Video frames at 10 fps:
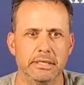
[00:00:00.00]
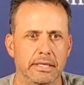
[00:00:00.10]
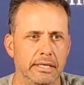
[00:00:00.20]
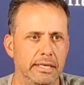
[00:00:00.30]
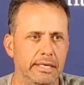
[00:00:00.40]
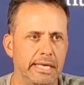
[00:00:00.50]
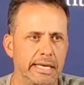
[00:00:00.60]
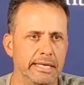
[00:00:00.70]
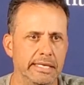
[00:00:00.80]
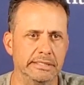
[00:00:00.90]

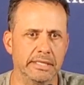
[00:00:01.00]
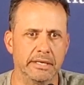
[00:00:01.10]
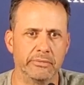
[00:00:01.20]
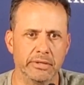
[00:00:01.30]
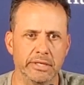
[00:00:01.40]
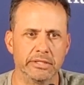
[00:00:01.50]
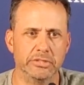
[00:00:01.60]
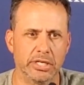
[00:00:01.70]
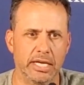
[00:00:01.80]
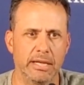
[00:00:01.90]
and has done a really
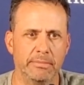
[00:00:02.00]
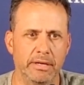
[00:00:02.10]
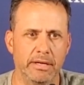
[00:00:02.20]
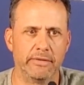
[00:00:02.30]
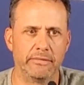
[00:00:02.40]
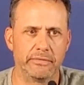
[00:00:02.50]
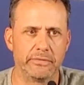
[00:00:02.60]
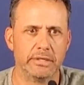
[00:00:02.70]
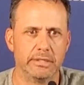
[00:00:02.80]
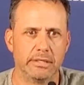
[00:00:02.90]
good job
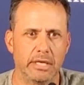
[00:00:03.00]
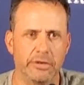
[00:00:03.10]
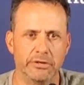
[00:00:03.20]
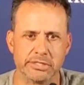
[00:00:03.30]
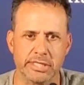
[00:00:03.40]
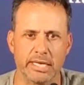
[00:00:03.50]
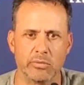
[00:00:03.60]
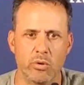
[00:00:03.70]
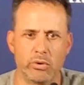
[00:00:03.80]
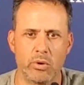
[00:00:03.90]
of
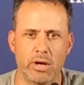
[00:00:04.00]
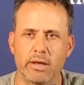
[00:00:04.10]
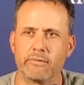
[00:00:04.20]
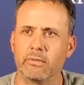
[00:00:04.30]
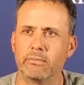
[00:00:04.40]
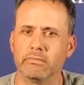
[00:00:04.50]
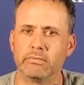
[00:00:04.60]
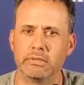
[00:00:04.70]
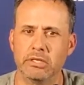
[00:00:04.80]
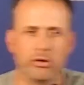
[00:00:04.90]
understanding what we want of him,
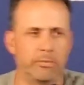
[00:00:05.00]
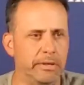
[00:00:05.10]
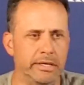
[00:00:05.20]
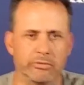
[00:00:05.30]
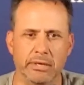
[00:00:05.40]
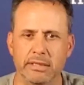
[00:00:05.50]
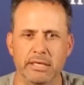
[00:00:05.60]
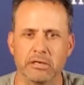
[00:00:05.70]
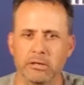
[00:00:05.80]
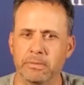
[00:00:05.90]
you know, being a great leader.